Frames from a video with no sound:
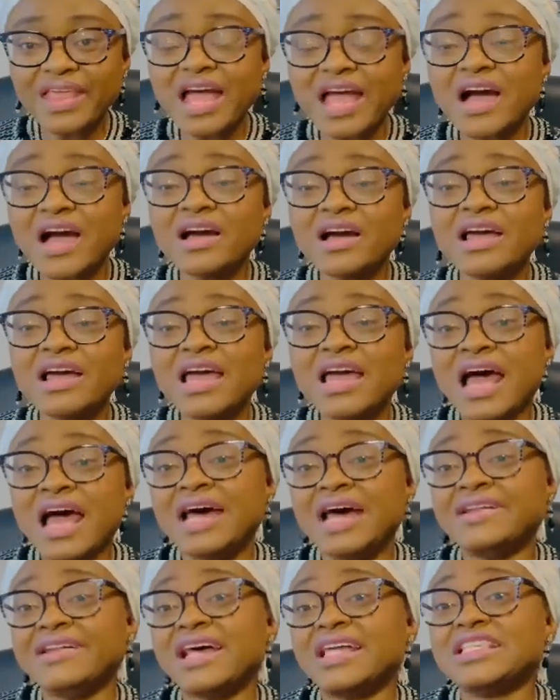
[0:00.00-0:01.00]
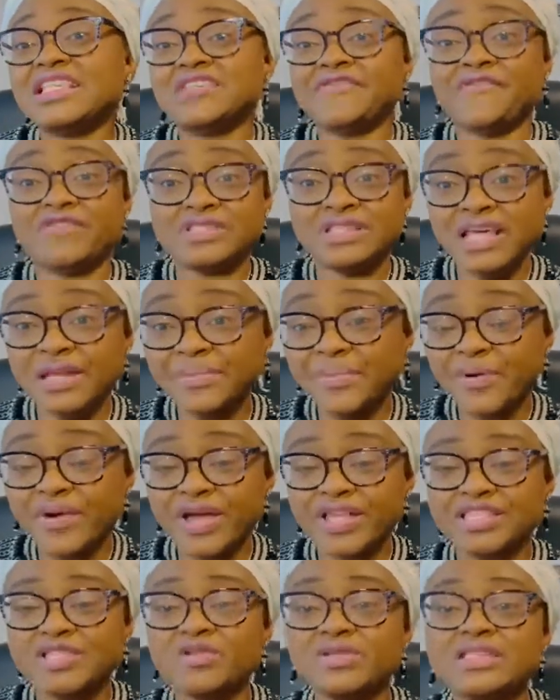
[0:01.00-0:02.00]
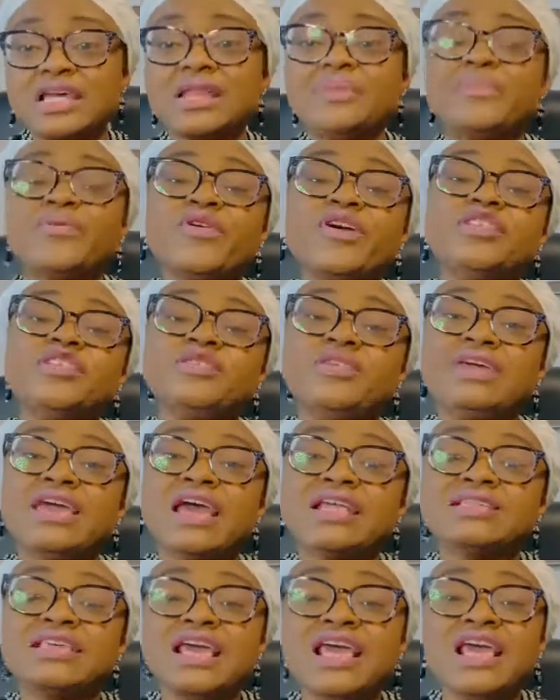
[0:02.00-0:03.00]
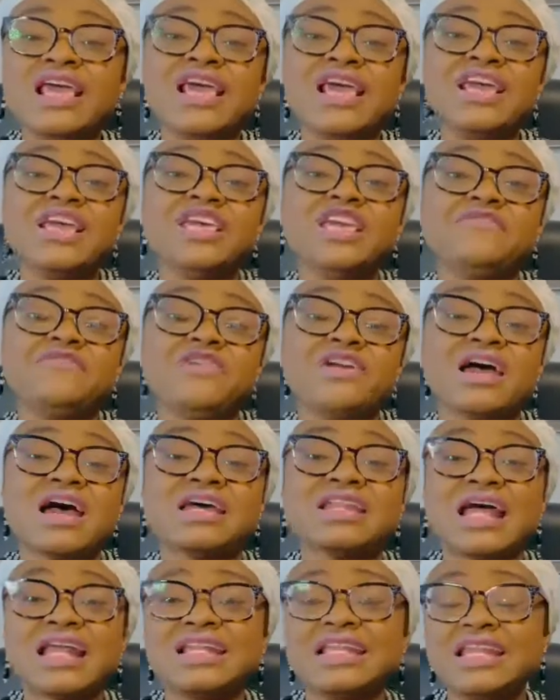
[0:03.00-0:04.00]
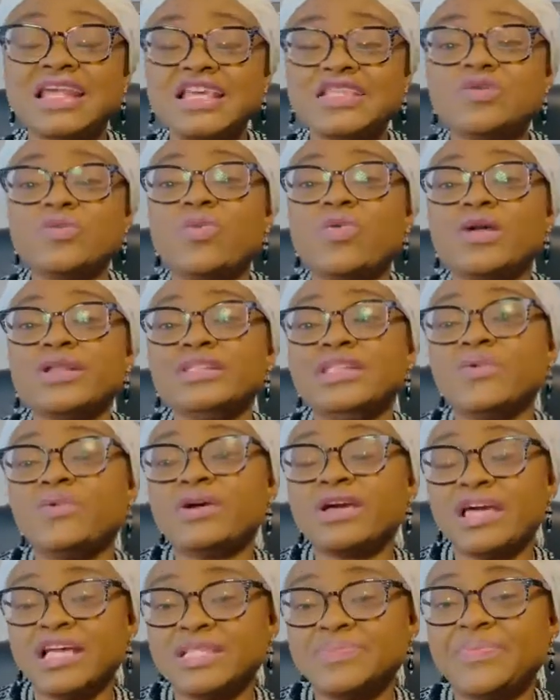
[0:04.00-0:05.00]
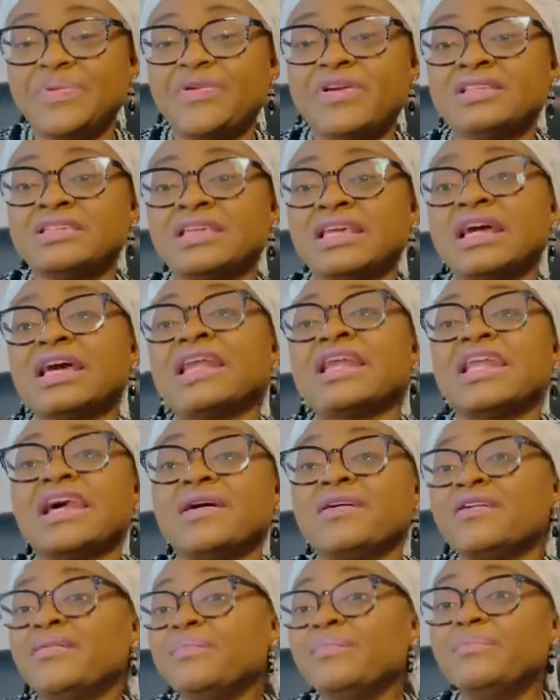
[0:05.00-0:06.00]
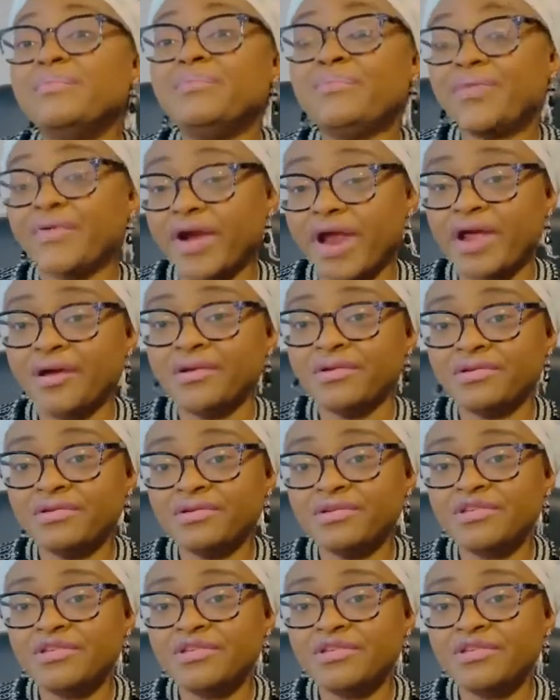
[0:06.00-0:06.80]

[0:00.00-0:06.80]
And that is for 10 points. So 10 points you get if you had at least 1 year work experience in Canada prior.